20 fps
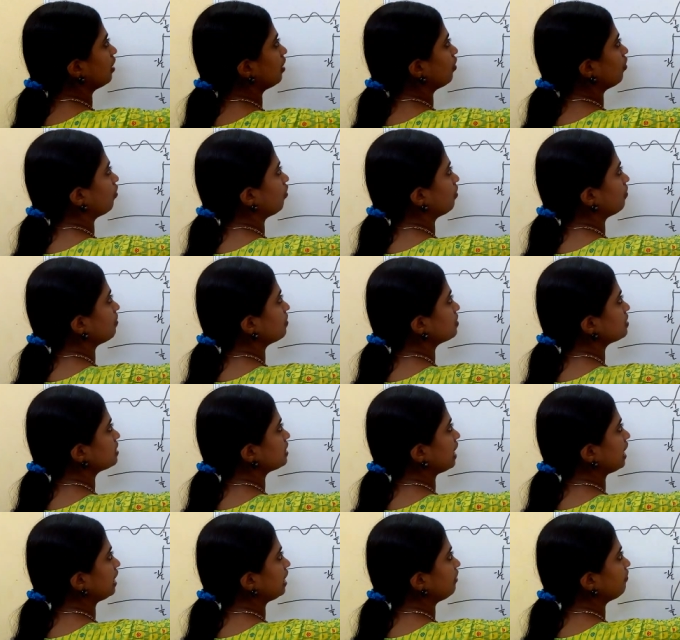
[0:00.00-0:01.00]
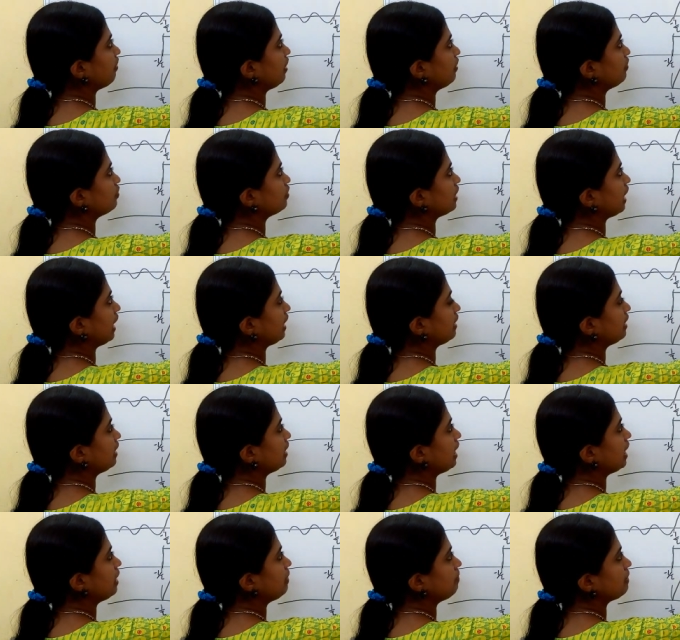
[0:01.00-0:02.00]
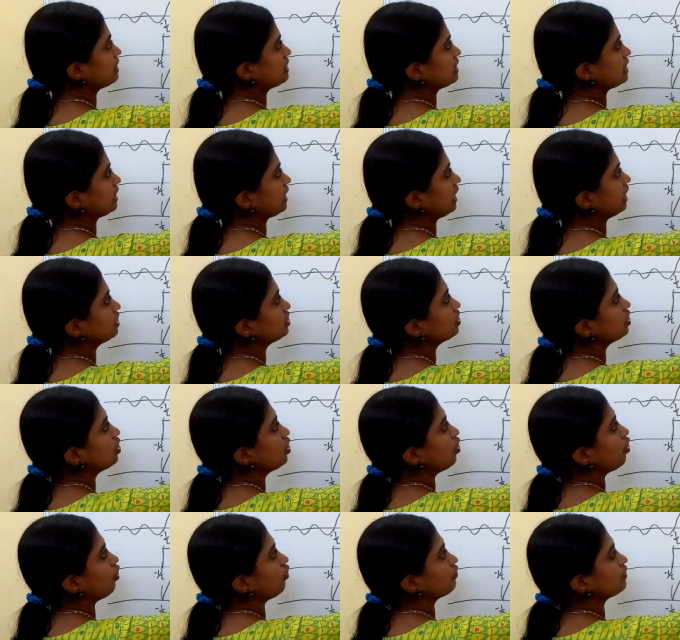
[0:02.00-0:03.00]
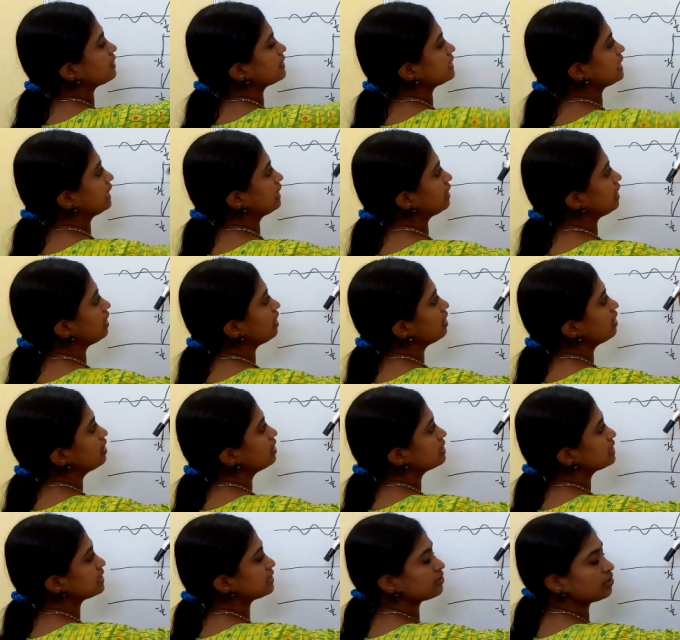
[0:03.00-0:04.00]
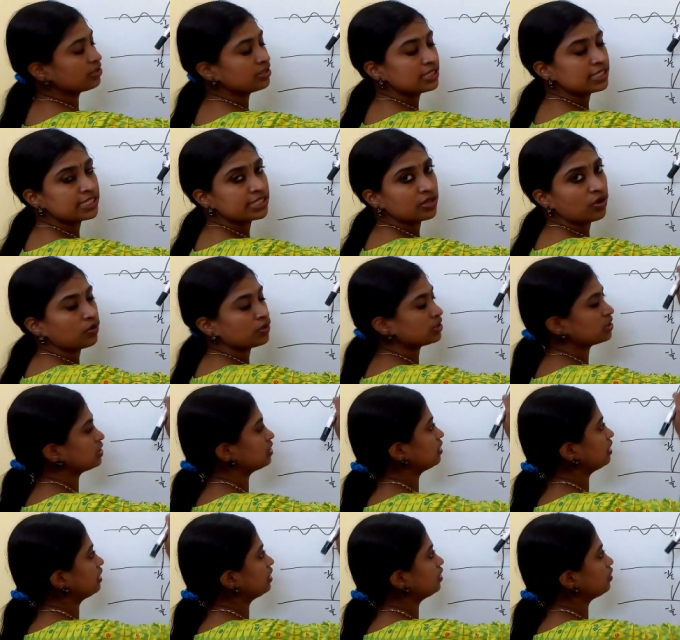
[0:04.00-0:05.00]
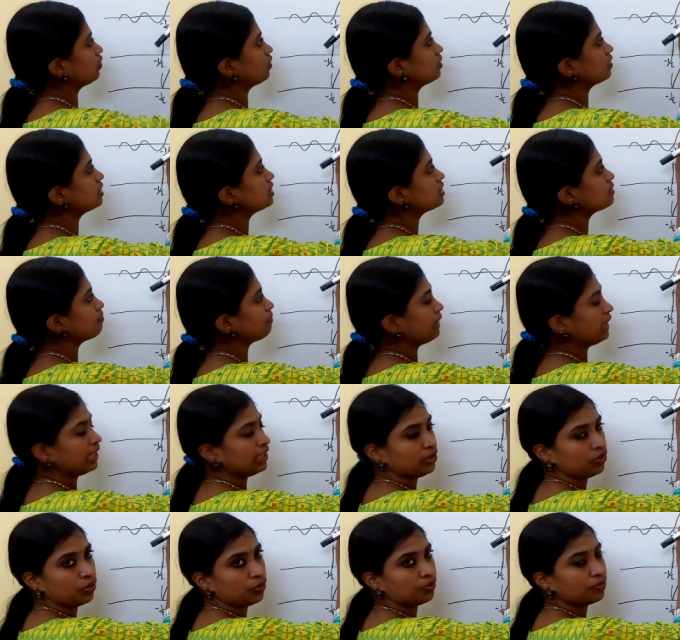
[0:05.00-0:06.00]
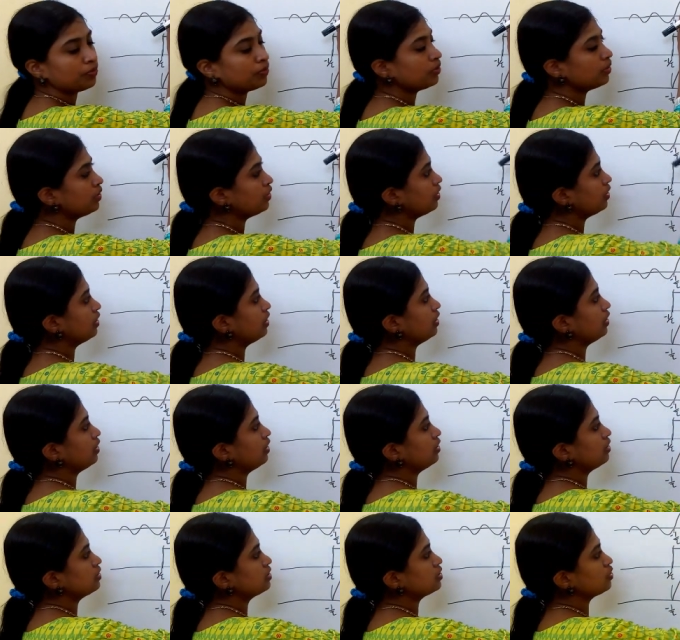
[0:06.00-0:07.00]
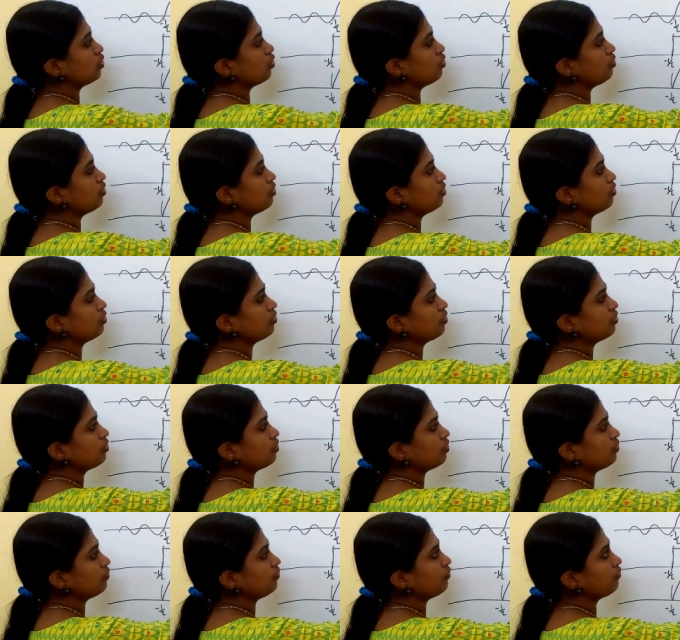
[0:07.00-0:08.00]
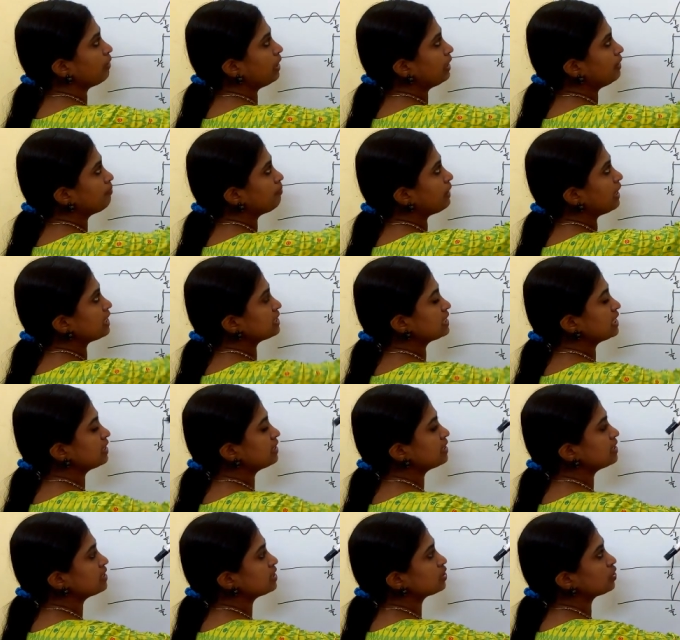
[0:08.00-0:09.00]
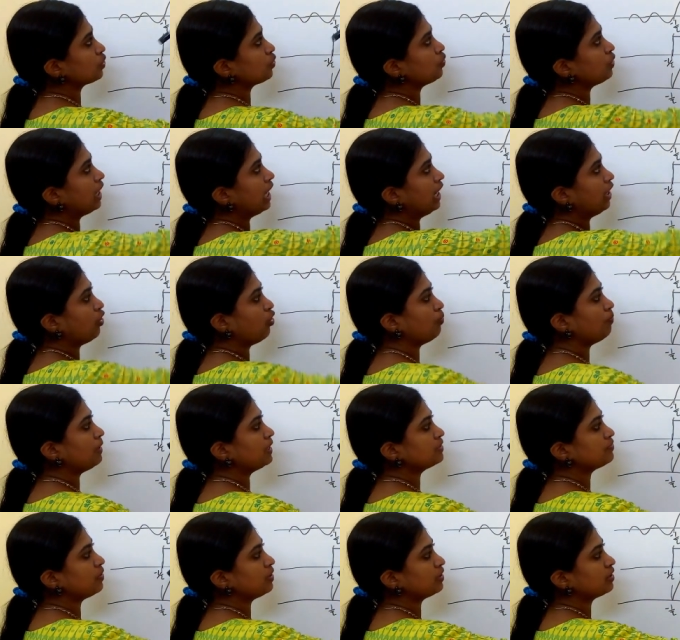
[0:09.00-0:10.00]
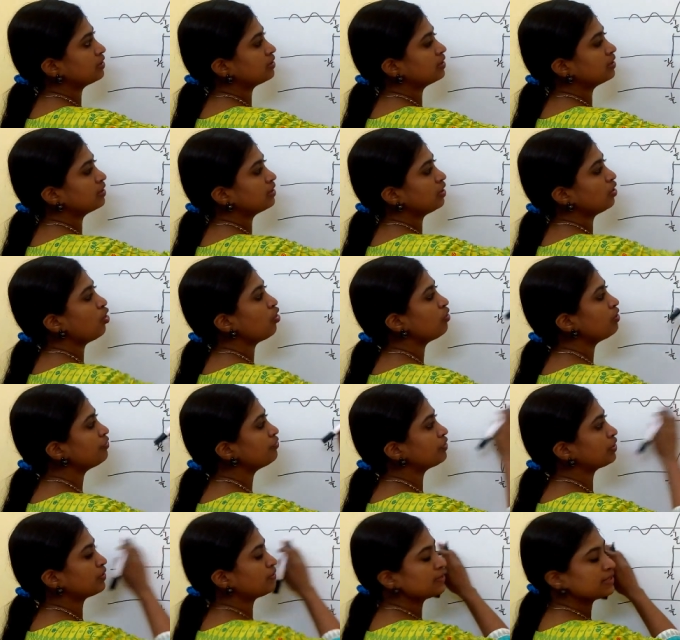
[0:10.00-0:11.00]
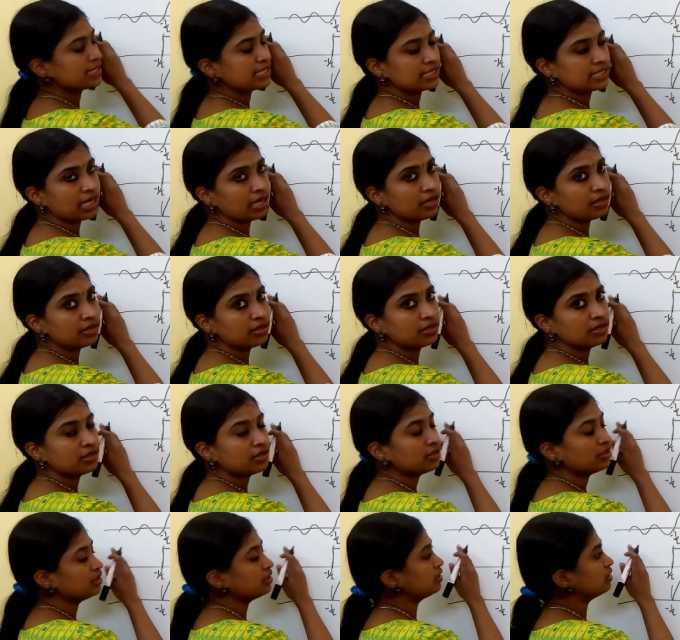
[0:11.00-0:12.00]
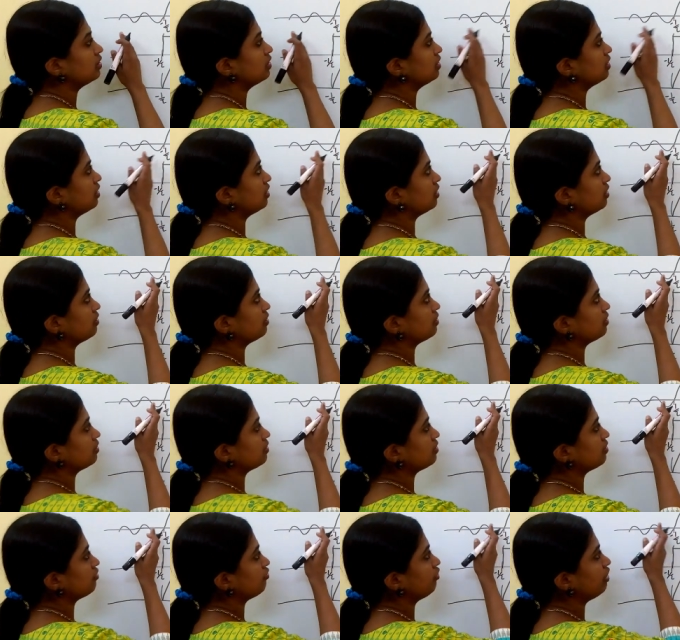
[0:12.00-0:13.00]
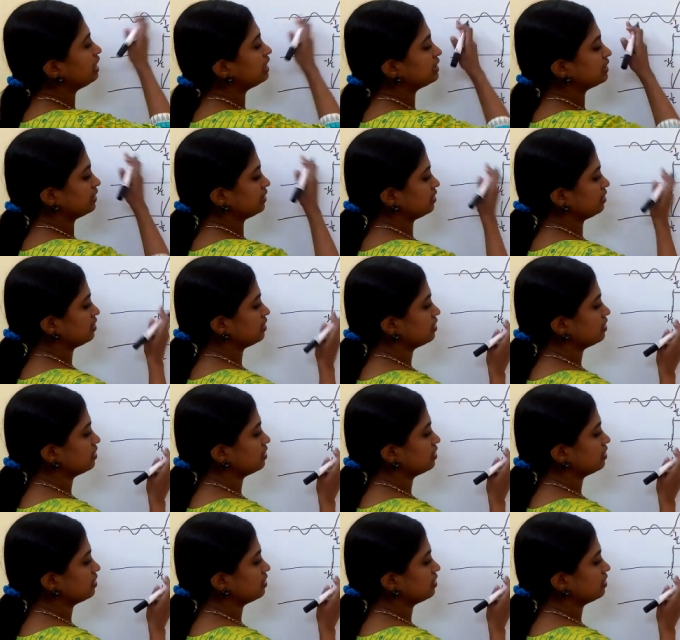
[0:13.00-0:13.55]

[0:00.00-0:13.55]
Almost 95 to 99% of the signal strength is concentrated on this main lobe. So by passing this through a low pass filter, the lower frequencies are filtered.